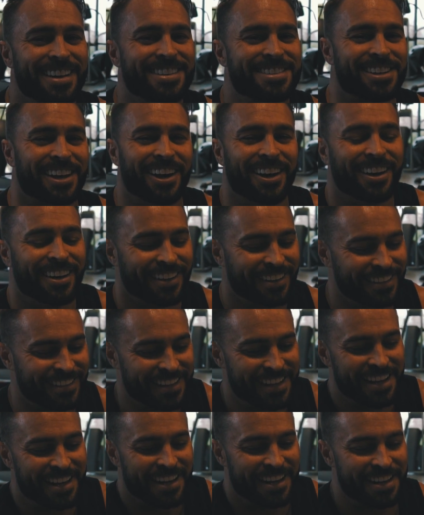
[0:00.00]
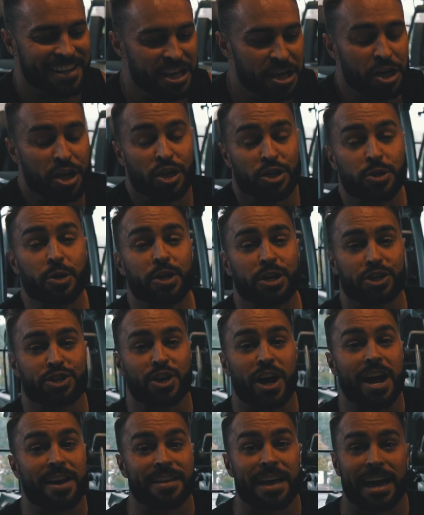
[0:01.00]
So, you could
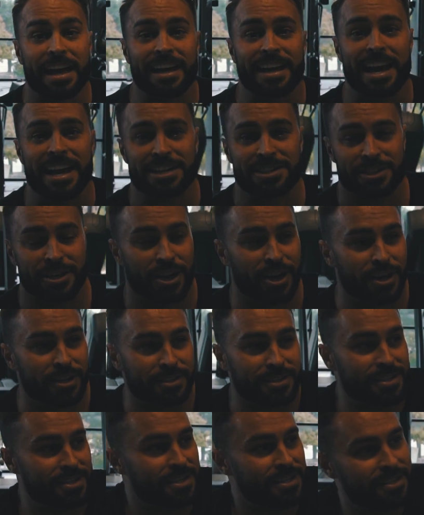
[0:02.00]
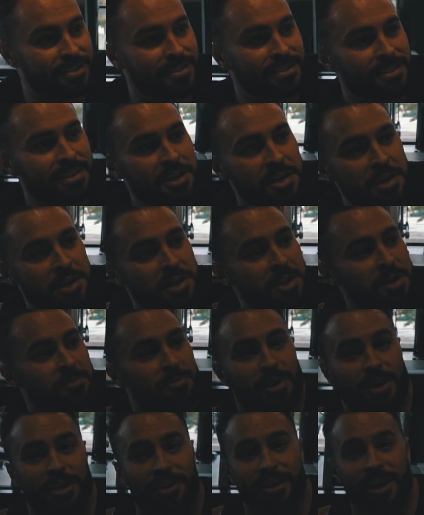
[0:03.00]
try that, it actually hurts.
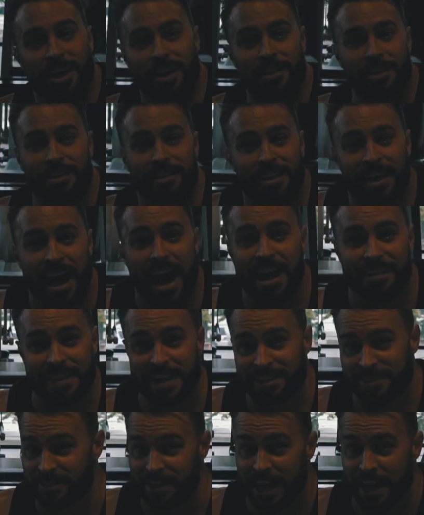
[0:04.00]
But no, that's